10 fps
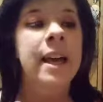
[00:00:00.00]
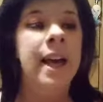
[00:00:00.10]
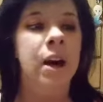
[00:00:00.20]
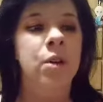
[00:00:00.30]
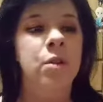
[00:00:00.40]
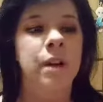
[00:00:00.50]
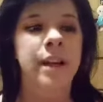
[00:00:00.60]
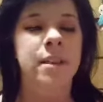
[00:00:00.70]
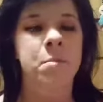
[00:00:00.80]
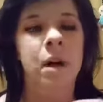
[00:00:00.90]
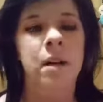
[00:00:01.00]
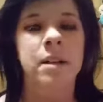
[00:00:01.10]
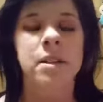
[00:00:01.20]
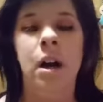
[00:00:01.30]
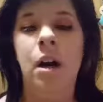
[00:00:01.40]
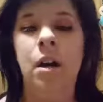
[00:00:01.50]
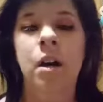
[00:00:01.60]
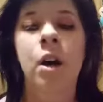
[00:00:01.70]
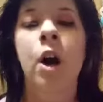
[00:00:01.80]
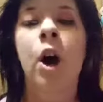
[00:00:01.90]
how great the products are
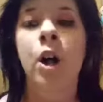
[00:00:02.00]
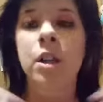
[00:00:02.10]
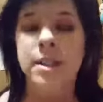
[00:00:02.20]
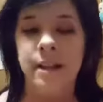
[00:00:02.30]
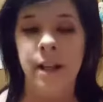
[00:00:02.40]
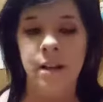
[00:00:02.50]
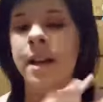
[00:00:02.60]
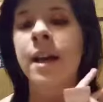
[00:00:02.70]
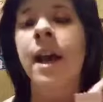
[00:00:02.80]
all together